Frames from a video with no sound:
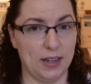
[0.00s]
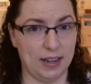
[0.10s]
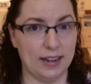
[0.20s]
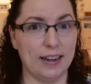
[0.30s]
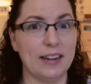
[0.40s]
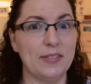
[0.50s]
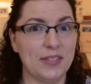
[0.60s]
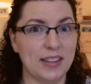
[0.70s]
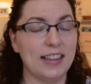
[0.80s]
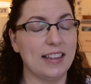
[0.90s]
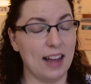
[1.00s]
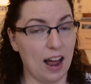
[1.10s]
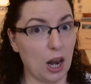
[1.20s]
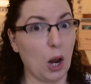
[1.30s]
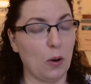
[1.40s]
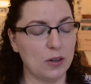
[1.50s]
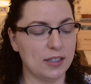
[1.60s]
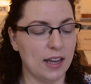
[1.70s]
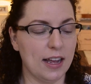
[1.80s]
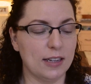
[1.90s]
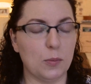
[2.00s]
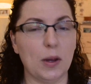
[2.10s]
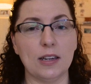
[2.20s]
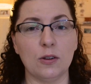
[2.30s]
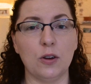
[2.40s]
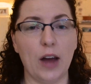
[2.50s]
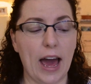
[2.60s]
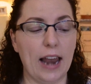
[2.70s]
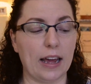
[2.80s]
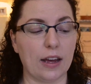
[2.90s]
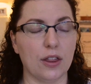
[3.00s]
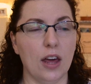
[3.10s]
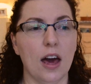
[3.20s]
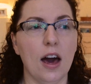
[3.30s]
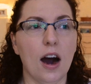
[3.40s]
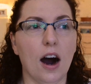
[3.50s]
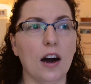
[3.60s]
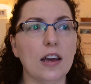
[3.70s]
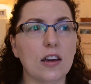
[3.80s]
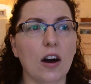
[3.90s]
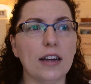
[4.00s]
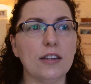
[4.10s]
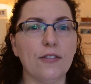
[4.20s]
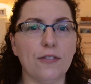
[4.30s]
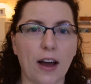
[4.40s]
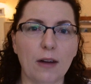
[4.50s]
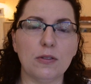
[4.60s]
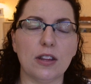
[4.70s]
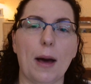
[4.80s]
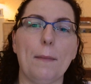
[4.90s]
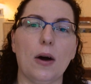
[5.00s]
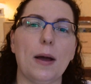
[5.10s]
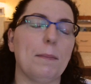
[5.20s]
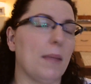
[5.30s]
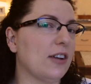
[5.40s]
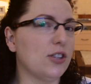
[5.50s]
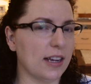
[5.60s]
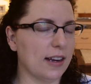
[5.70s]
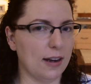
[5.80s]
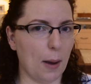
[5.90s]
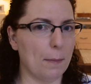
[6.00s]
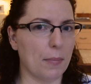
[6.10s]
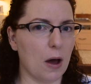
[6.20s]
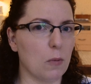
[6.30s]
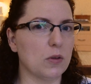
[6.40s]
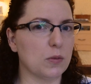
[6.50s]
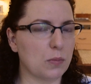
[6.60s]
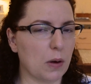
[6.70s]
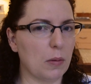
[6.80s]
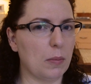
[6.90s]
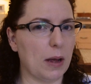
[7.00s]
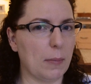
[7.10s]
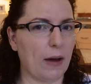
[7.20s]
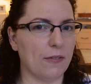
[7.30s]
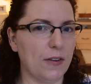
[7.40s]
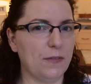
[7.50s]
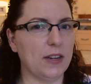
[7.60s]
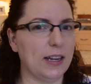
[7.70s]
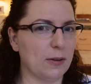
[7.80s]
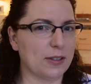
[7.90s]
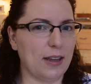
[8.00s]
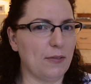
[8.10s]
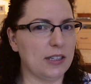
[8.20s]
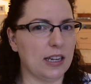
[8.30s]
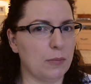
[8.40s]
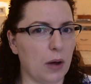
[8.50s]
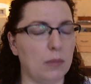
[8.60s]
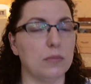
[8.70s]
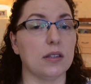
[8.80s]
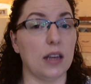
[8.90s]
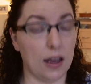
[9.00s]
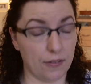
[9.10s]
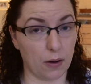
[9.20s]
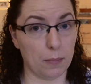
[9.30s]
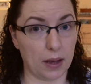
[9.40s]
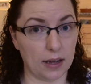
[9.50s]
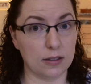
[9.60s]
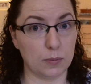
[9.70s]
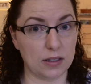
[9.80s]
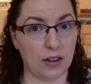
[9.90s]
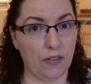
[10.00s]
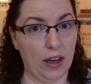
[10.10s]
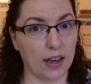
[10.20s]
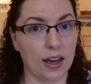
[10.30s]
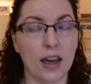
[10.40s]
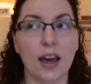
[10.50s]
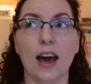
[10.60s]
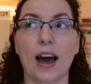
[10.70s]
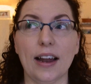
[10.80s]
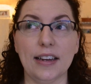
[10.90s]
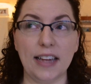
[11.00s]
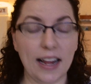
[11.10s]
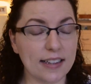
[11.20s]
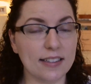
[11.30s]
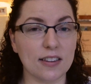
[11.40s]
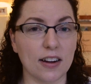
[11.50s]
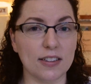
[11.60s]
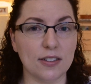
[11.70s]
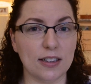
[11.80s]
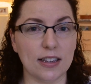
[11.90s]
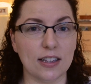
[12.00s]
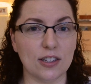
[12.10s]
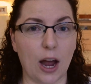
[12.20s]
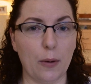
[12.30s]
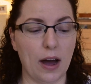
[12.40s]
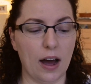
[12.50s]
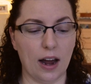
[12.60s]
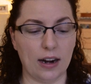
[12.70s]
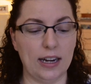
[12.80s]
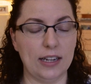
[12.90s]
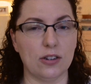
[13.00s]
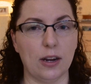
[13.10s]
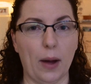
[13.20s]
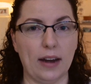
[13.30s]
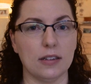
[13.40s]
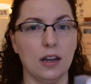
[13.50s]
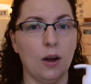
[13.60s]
Uh-huh, a lot, depending on your hair length. I kind of found that my magic number was probably about 15 or 17 pumps, if I'm being specific. And yes, I stood in the shower and literally went,